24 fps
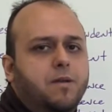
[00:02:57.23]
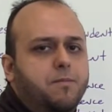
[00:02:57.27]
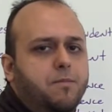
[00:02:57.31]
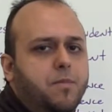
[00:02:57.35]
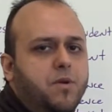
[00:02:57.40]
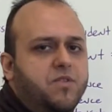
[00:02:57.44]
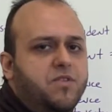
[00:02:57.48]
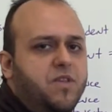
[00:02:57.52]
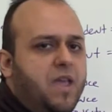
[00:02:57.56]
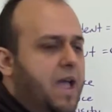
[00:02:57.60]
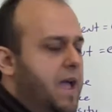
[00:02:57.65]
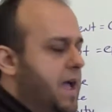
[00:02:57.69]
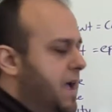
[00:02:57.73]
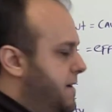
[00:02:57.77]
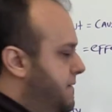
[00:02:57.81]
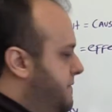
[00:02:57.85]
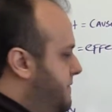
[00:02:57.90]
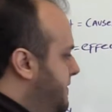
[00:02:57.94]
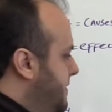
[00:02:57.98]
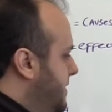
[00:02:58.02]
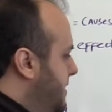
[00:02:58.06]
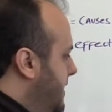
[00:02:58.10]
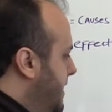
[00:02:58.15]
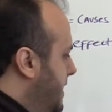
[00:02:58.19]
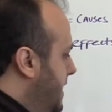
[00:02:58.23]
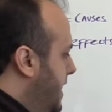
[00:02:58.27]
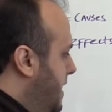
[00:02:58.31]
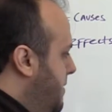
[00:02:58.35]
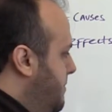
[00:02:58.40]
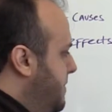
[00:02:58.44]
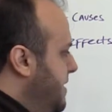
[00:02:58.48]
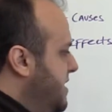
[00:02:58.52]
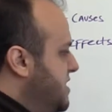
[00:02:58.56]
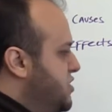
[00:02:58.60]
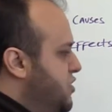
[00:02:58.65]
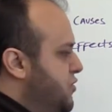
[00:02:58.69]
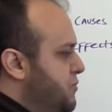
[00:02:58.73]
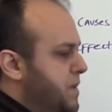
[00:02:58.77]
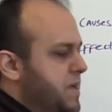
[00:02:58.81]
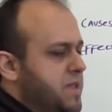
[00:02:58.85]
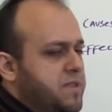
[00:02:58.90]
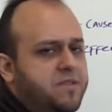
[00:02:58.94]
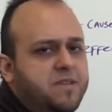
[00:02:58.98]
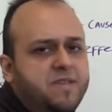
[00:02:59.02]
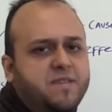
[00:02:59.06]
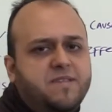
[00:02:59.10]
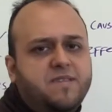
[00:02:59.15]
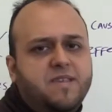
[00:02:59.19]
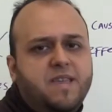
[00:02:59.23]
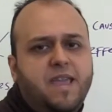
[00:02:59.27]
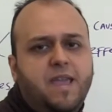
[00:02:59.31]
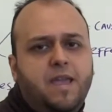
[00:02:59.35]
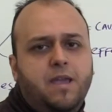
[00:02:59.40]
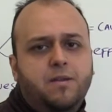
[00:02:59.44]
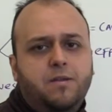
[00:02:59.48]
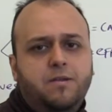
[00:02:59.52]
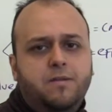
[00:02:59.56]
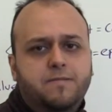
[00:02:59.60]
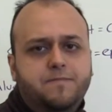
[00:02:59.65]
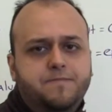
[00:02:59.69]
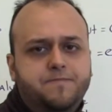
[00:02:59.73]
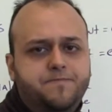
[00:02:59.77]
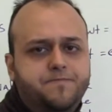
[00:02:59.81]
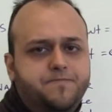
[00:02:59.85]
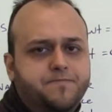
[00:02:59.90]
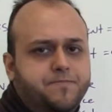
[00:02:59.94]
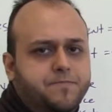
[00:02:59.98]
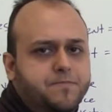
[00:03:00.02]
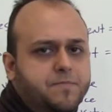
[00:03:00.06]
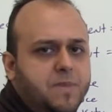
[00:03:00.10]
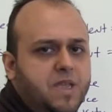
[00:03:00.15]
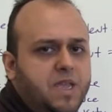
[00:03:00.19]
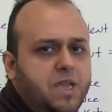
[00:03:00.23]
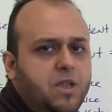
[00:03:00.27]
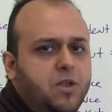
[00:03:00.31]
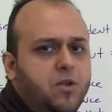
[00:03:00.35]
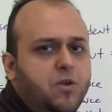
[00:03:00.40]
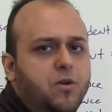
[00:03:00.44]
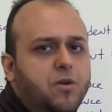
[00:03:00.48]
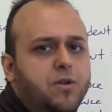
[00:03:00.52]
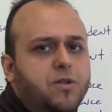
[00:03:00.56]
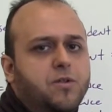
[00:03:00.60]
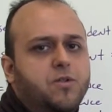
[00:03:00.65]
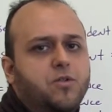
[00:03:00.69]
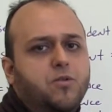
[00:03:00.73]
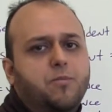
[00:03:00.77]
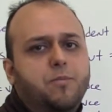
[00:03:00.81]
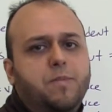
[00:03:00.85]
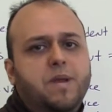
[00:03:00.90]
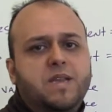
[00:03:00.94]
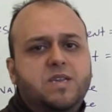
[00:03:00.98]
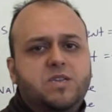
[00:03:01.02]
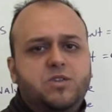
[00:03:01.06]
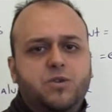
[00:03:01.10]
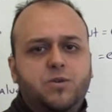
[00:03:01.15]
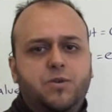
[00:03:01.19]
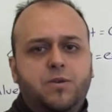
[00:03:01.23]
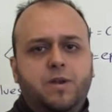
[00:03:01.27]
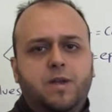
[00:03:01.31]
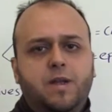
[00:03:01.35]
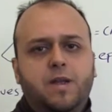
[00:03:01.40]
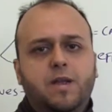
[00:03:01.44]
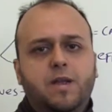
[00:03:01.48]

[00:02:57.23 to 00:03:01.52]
must have a measurement scale in order to measure